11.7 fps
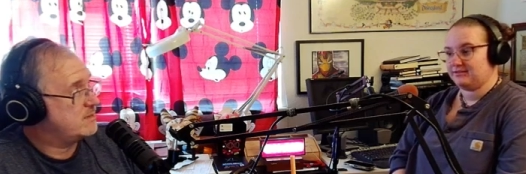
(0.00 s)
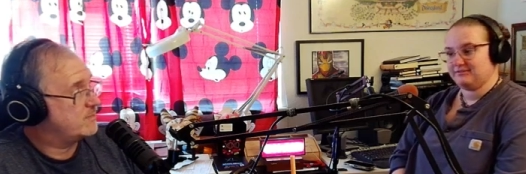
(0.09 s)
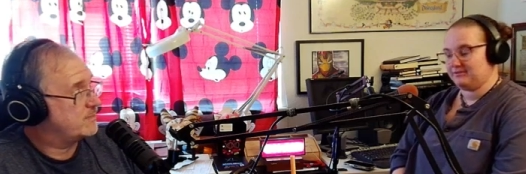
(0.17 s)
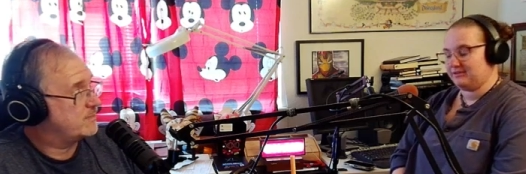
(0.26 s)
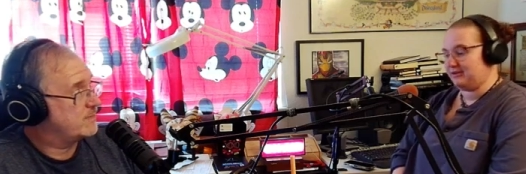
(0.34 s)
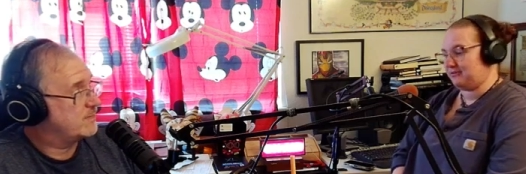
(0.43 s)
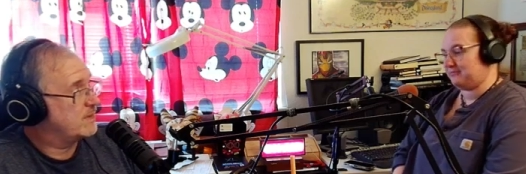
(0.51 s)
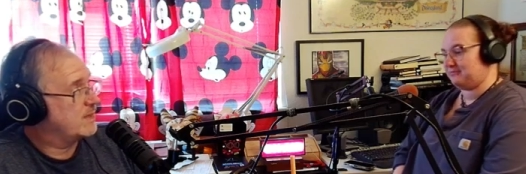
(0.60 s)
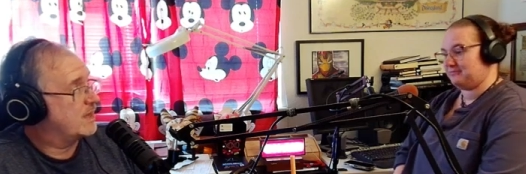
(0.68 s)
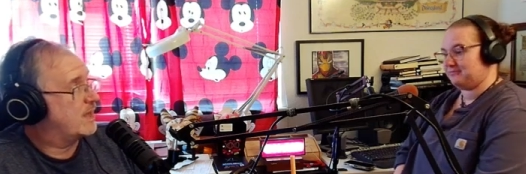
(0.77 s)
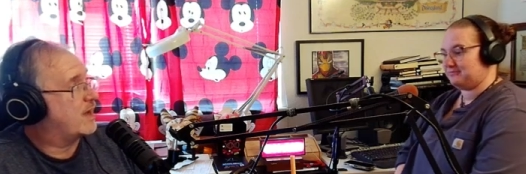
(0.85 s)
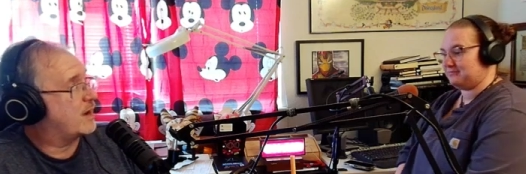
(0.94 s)
Speaker 1: No.
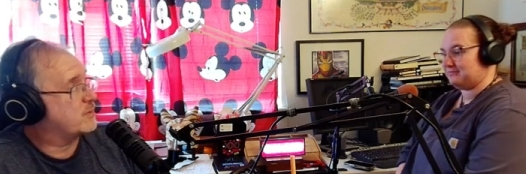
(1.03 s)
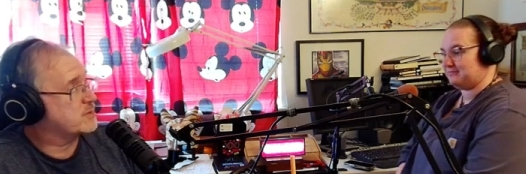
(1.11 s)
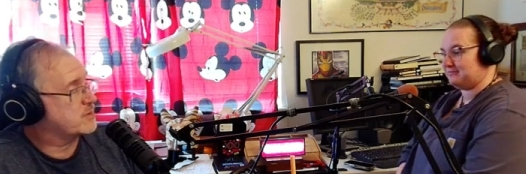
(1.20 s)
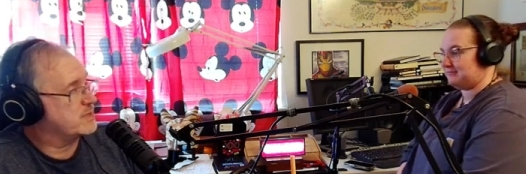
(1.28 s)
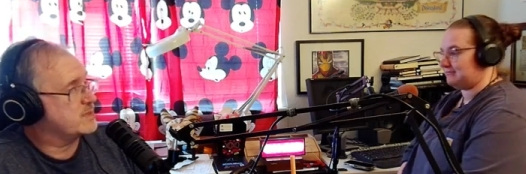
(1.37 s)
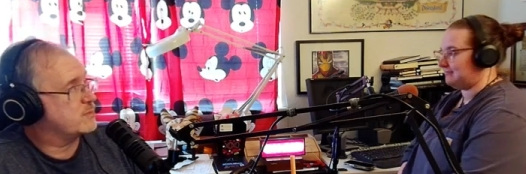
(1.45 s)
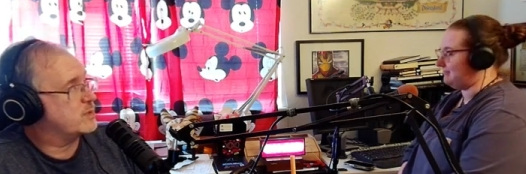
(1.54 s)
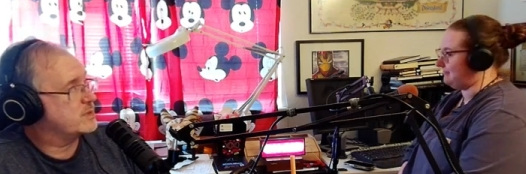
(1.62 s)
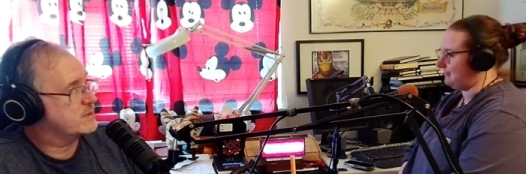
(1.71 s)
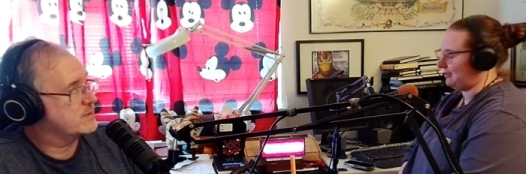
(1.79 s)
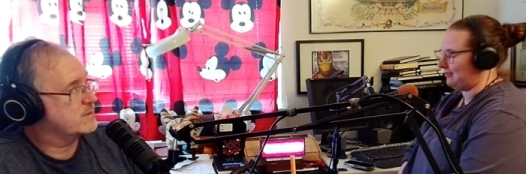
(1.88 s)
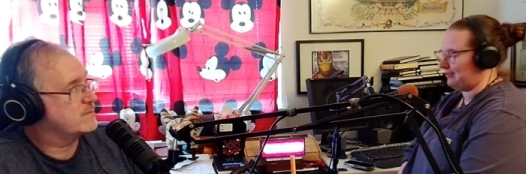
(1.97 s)
Speaker 2: I was crazy once.
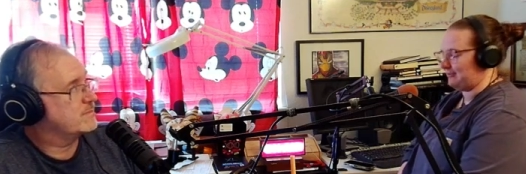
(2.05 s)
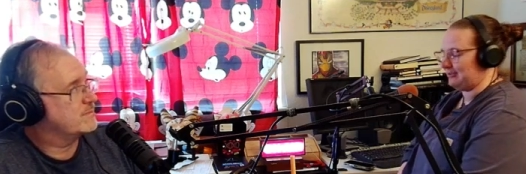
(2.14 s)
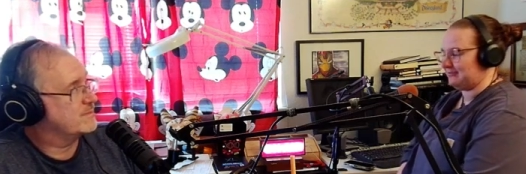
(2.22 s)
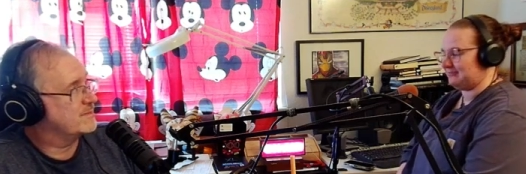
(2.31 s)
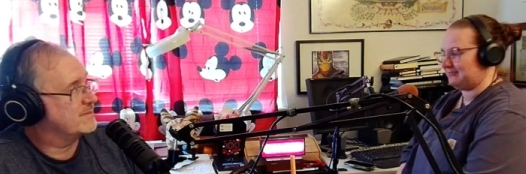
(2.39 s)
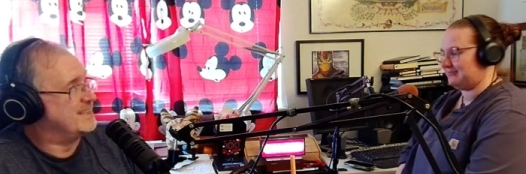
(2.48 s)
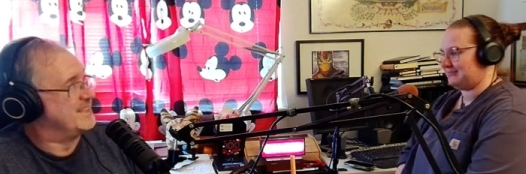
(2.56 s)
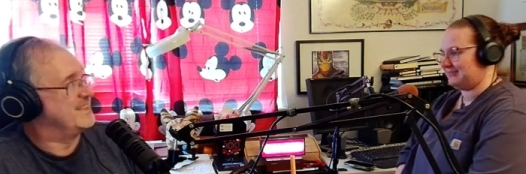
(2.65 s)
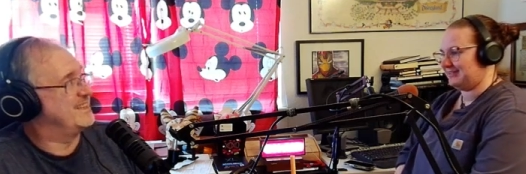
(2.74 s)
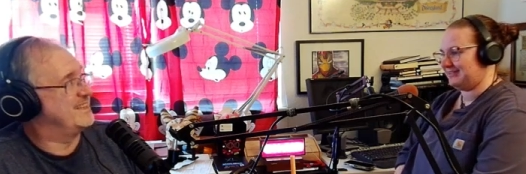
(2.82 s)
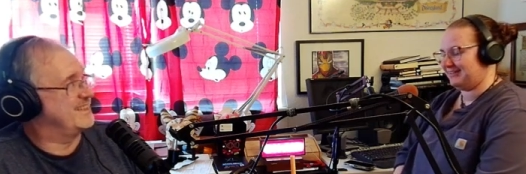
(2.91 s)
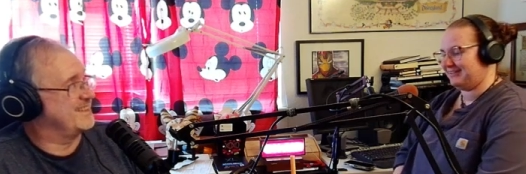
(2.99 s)
No, you weren't.
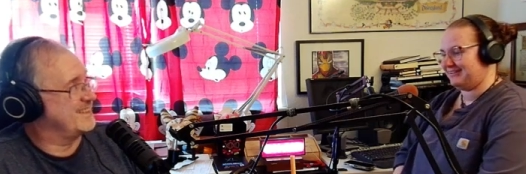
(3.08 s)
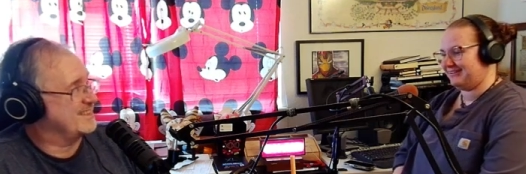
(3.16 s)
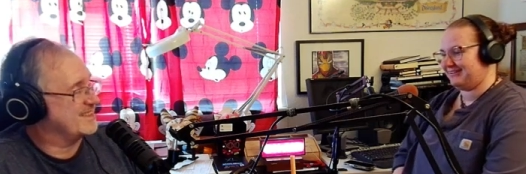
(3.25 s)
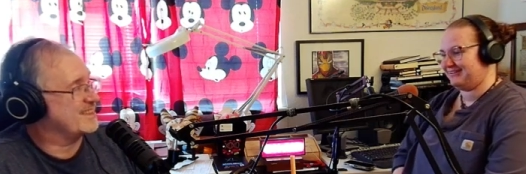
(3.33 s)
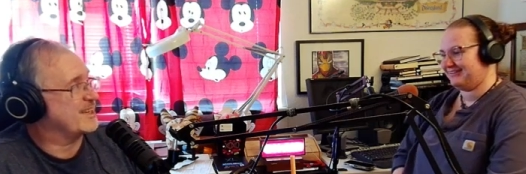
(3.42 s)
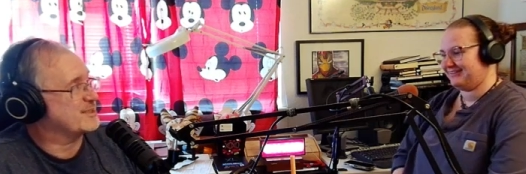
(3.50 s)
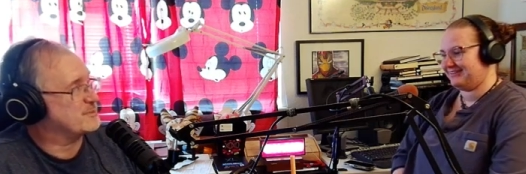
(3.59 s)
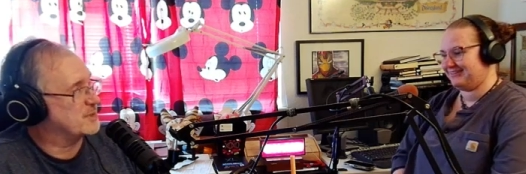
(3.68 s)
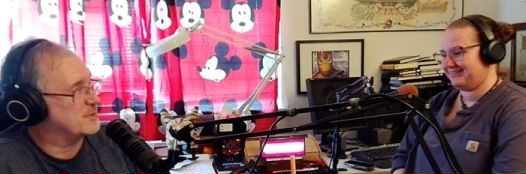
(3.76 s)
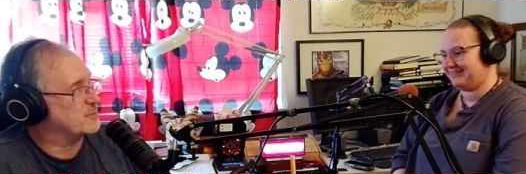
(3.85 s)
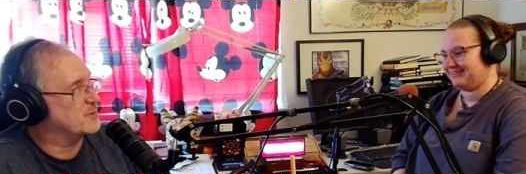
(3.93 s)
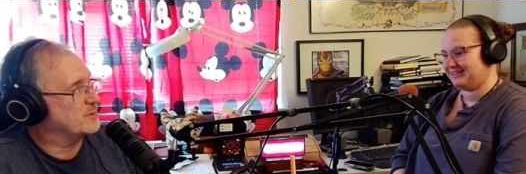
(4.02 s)
they locked me in
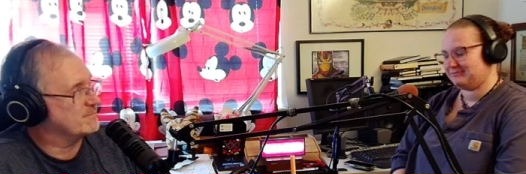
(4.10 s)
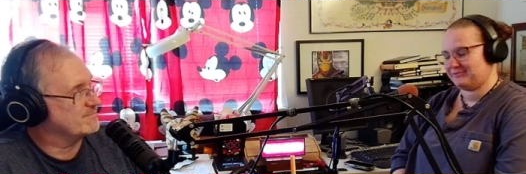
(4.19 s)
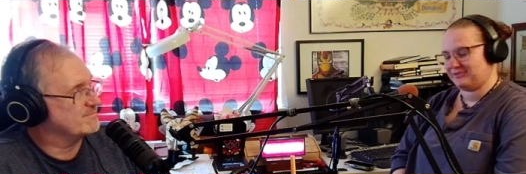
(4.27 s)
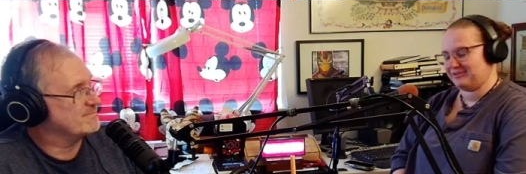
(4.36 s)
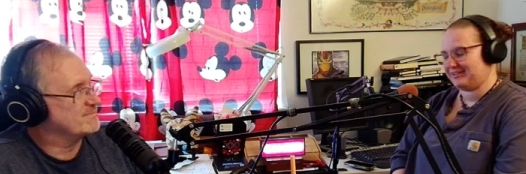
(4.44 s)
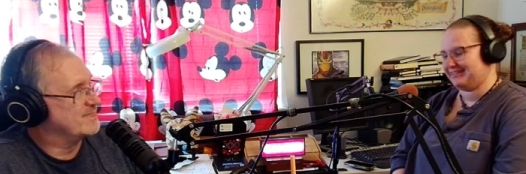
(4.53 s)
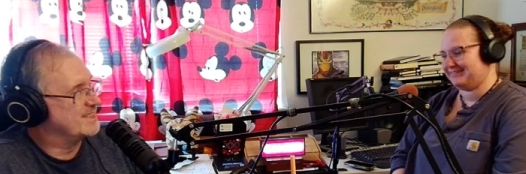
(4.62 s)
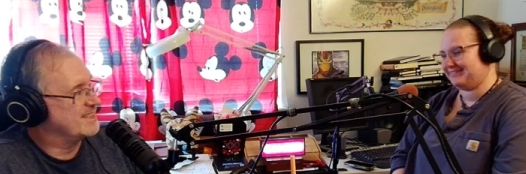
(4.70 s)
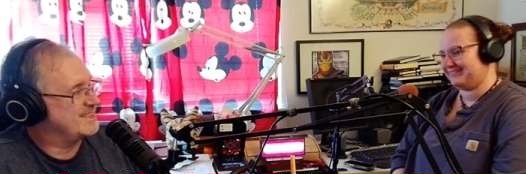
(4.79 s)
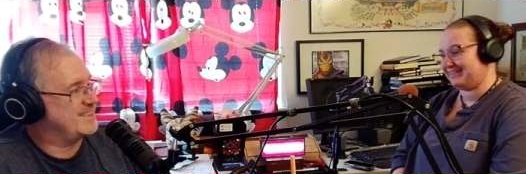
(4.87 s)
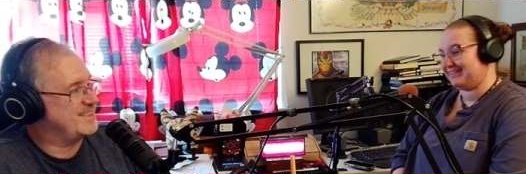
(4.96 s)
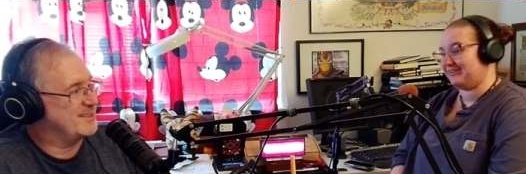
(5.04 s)
a room.
Speaker 1: No, they didn't.
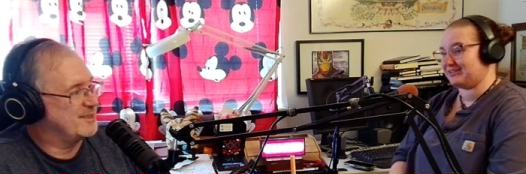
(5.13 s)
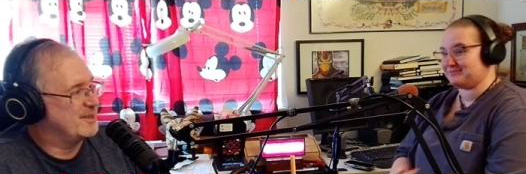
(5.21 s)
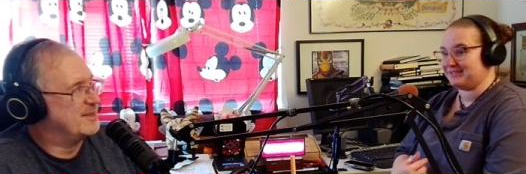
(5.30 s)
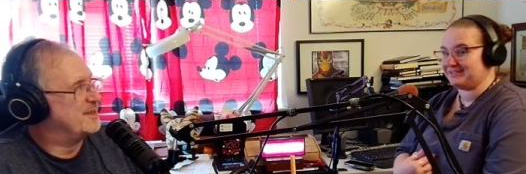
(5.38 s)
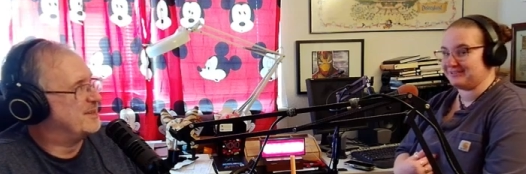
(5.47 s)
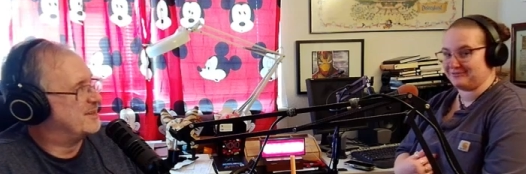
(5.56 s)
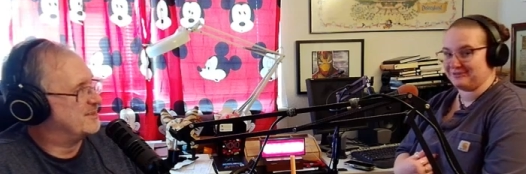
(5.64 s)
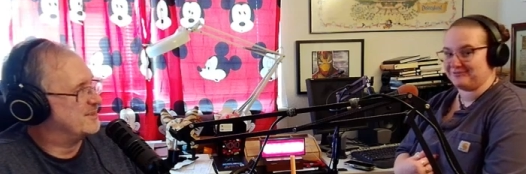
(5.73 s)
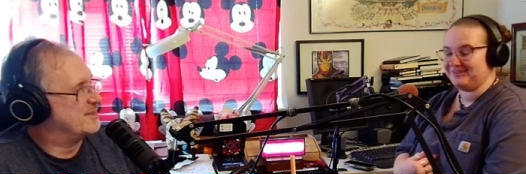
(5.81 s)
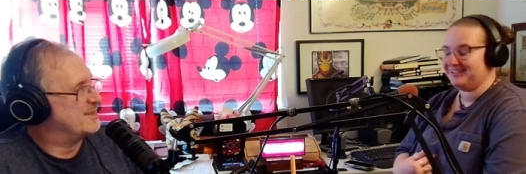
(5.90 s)
They locked me in a room.